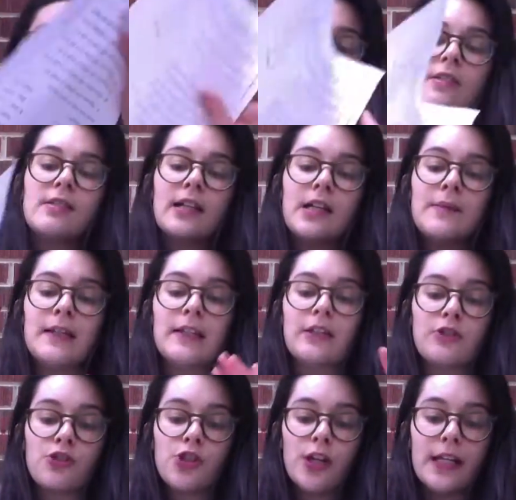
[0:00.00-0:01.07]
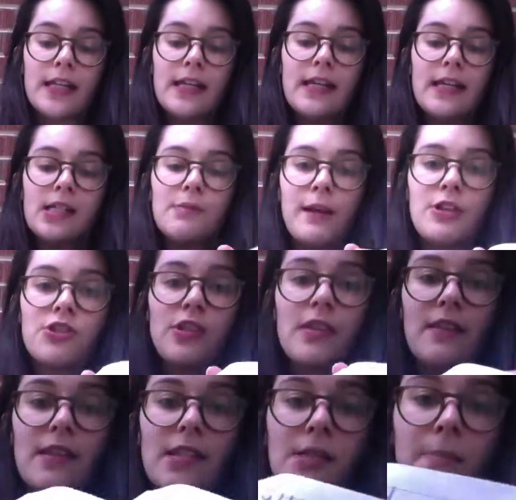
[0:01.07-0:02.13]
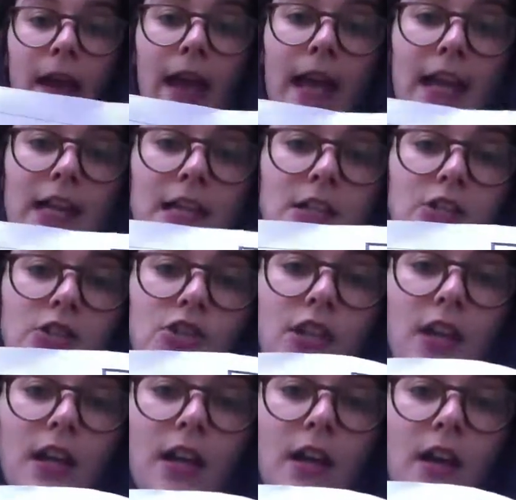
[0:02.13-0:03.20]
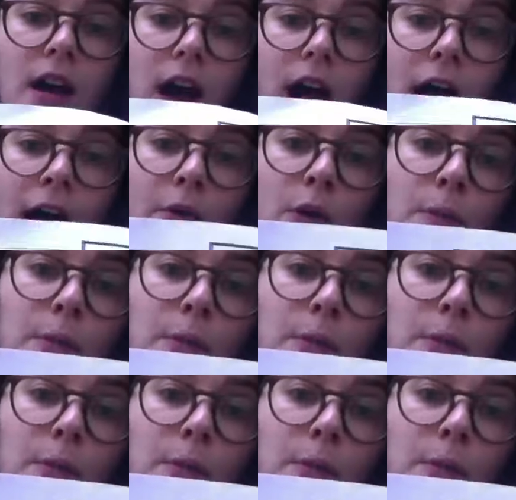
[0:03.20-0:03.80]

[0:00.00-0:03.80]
this is going to be a little tricky, especially this page. I will